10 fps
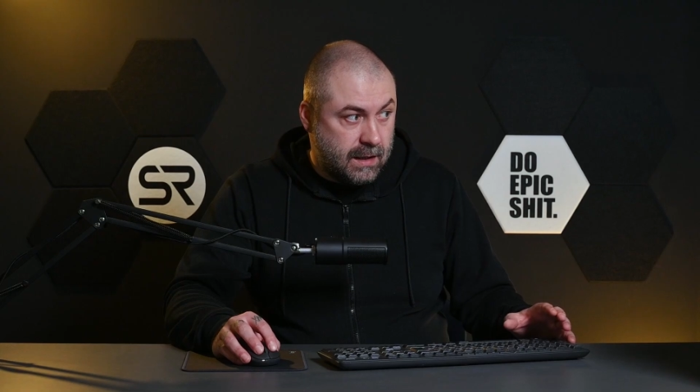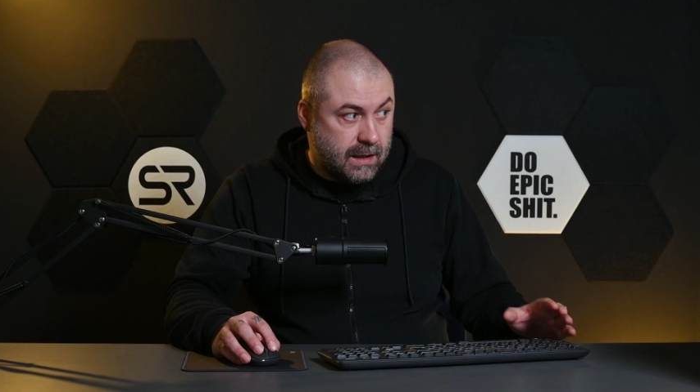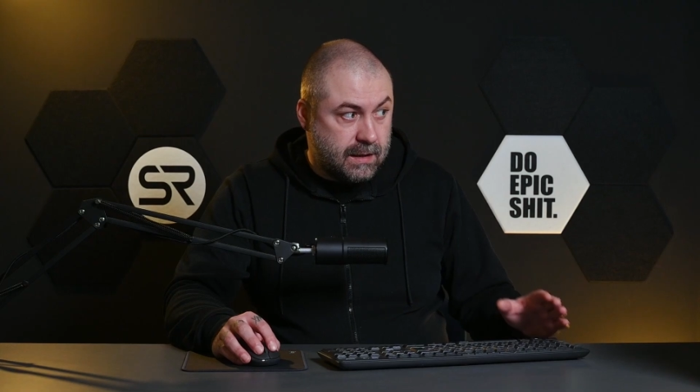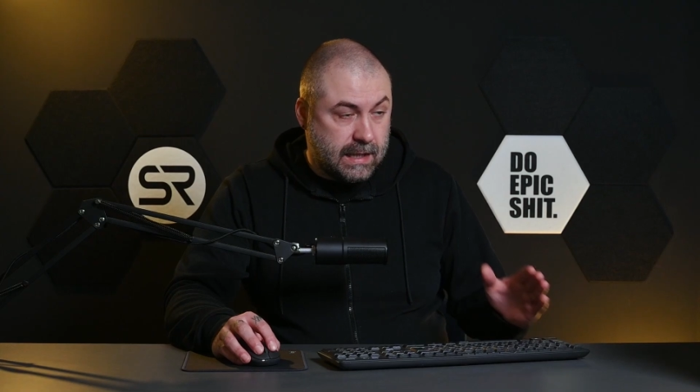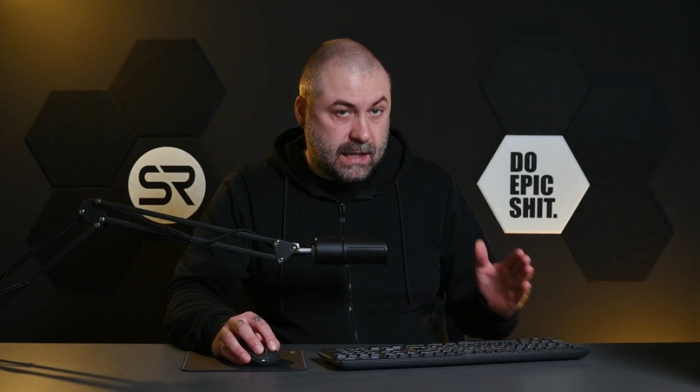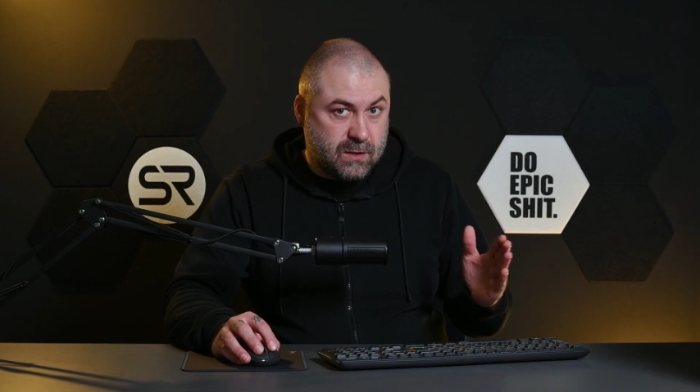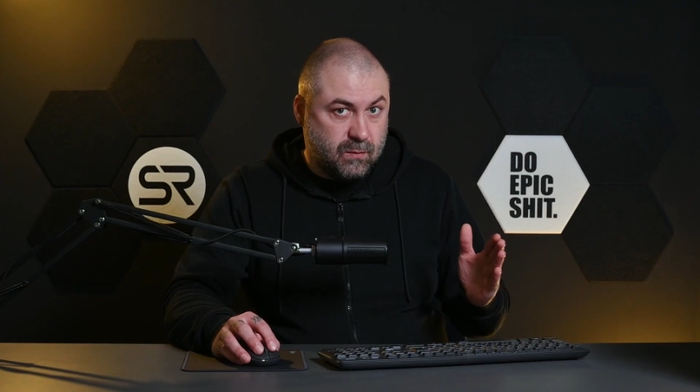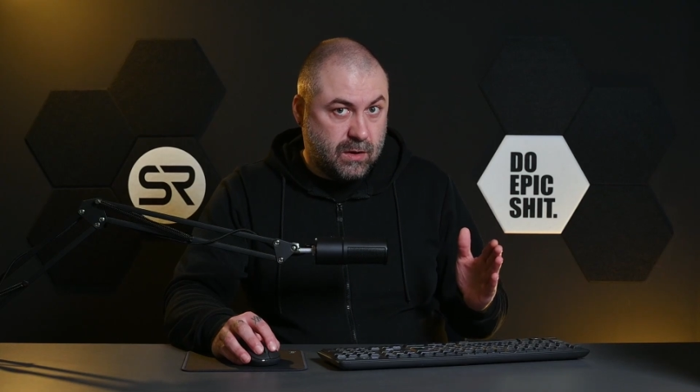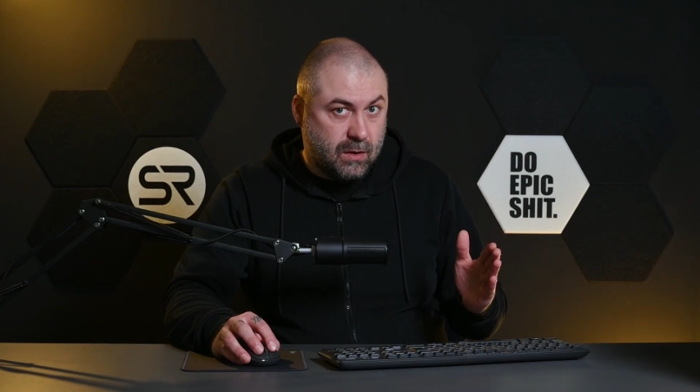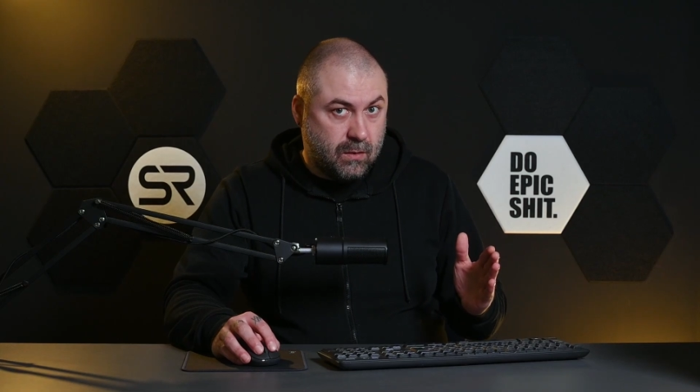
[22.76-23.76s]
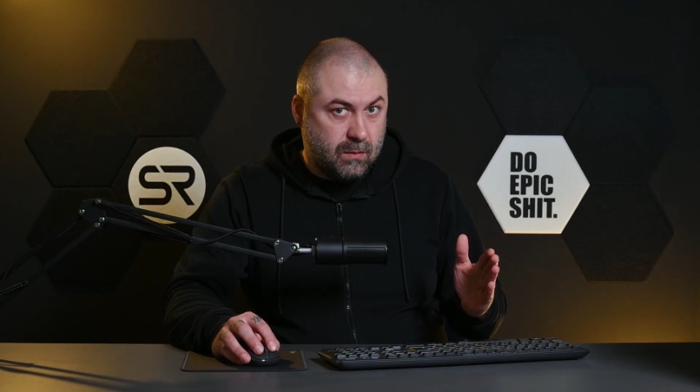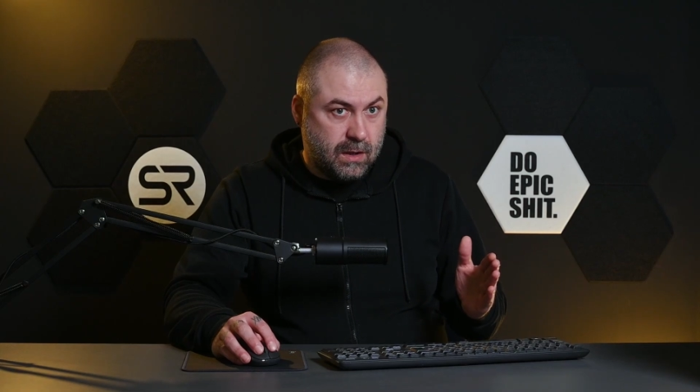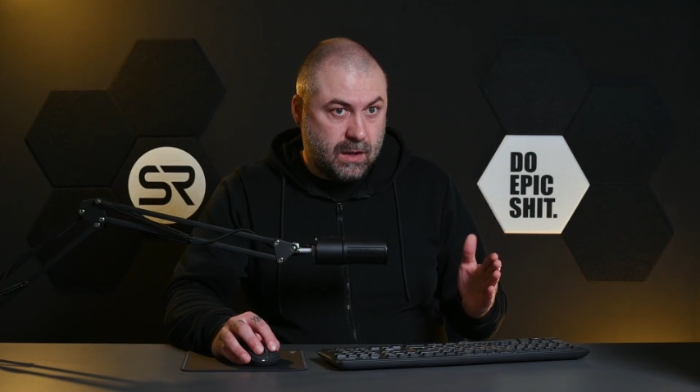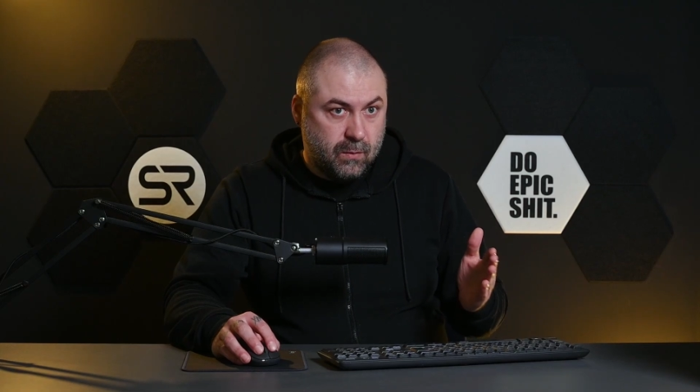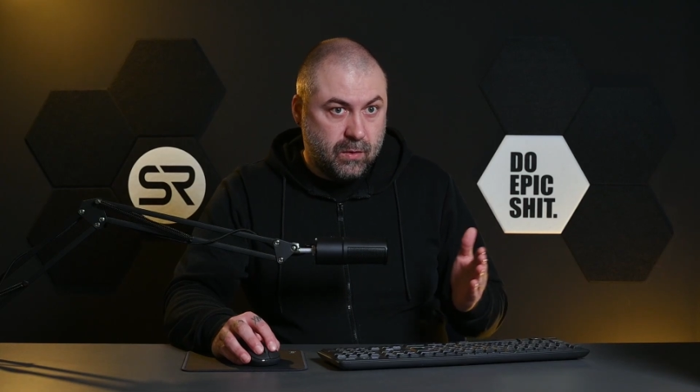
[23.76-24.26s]
And as we know,
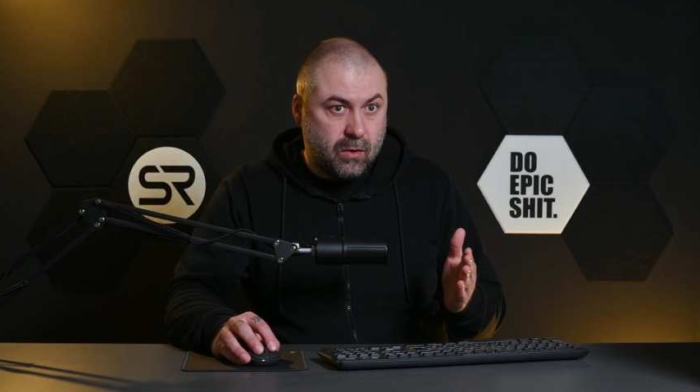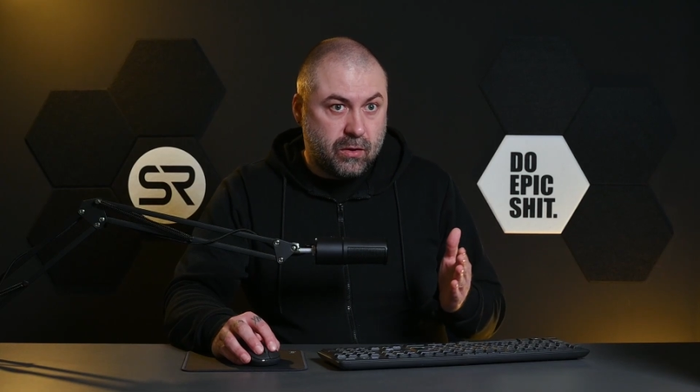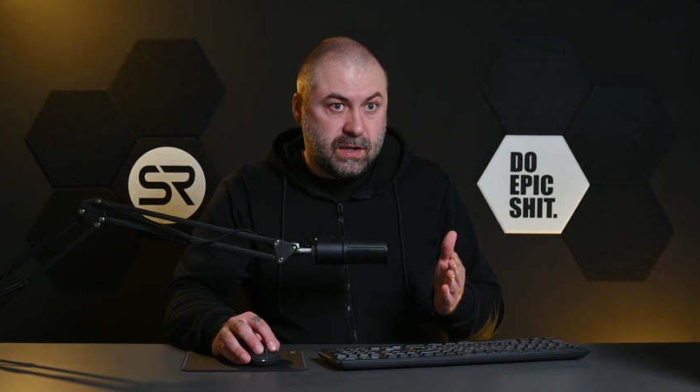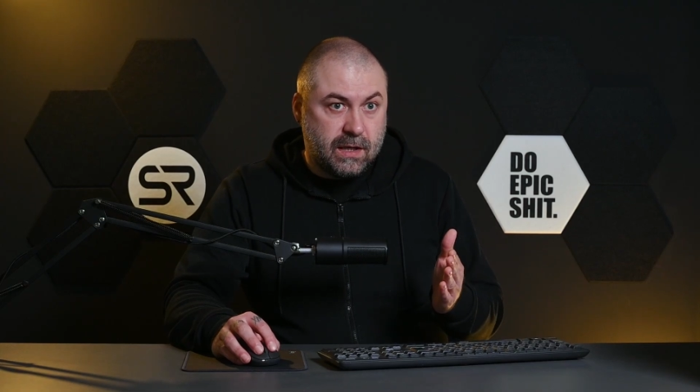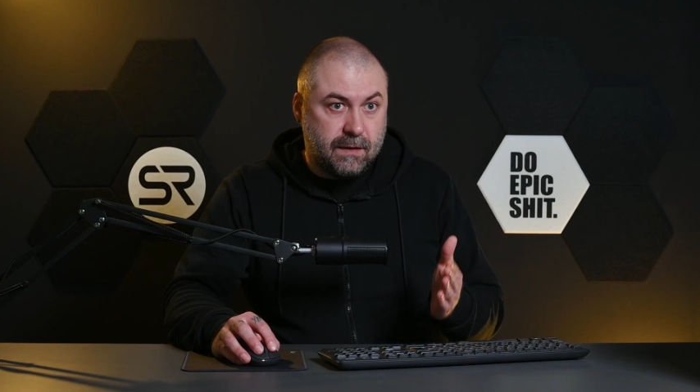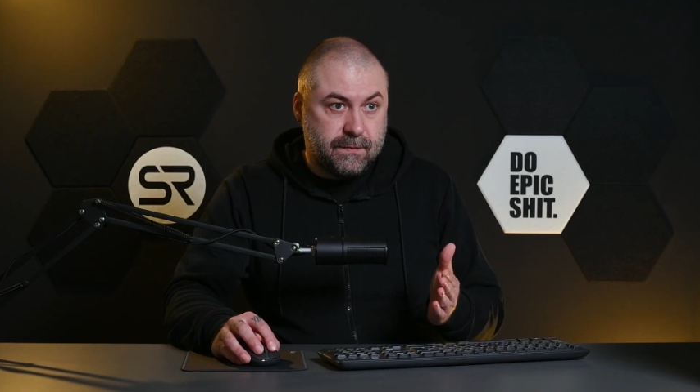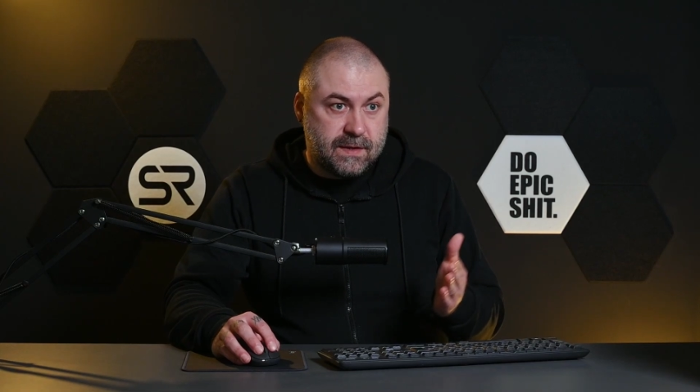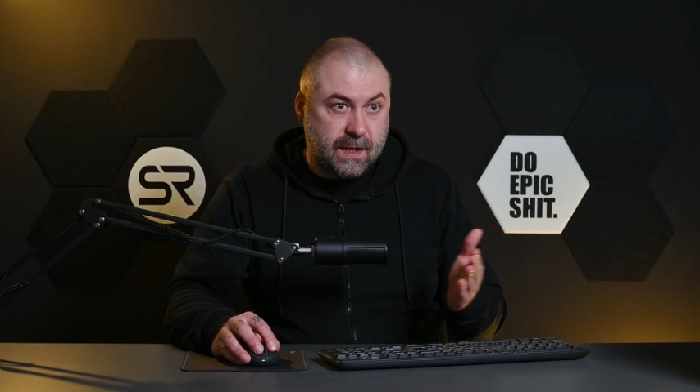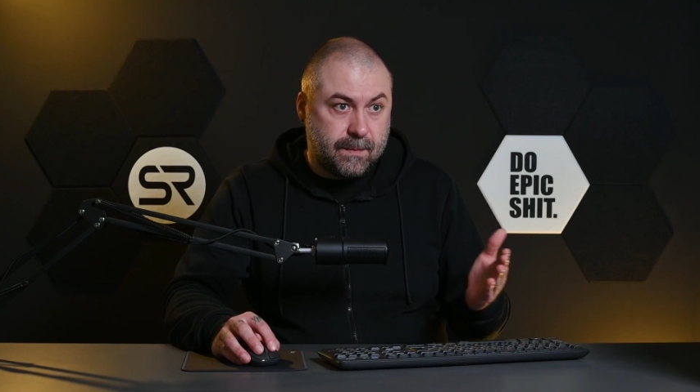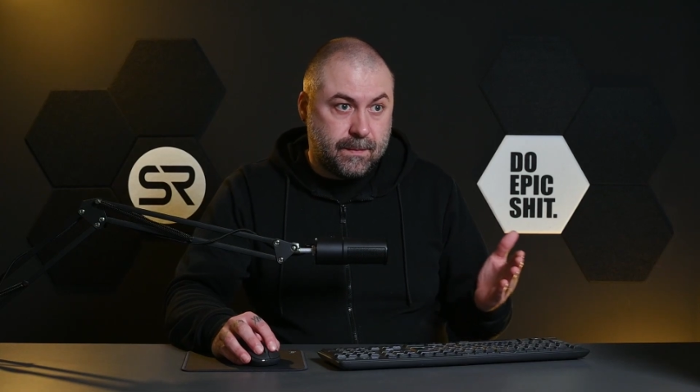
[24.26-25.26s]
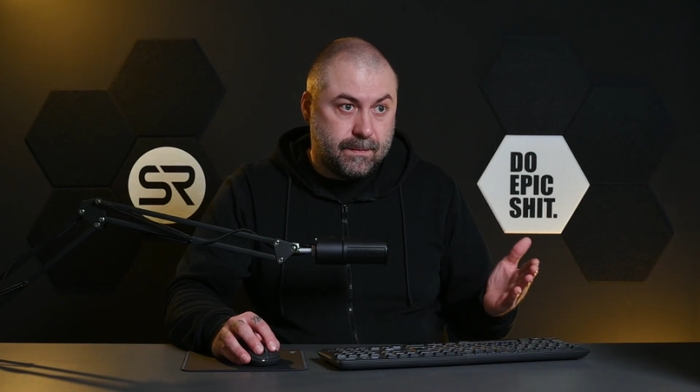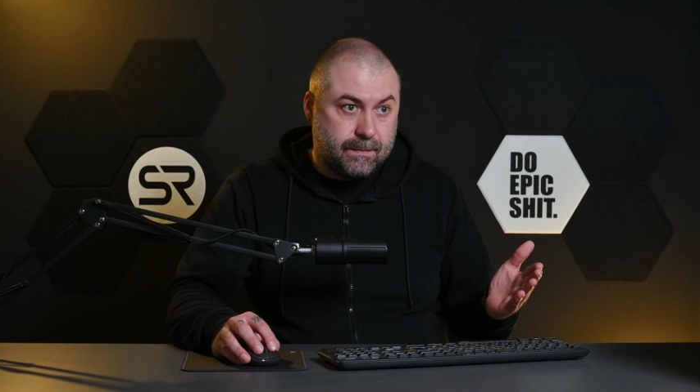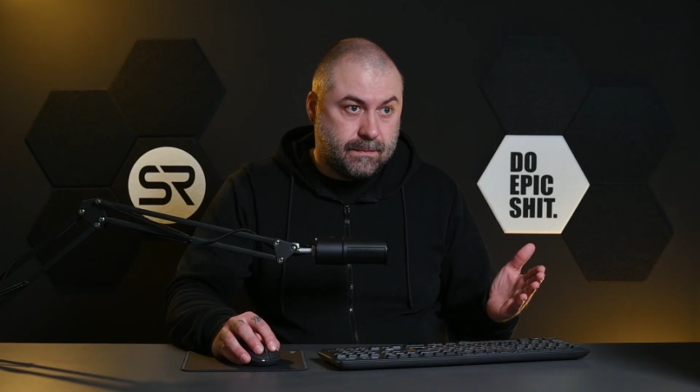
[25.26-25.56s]
we already have some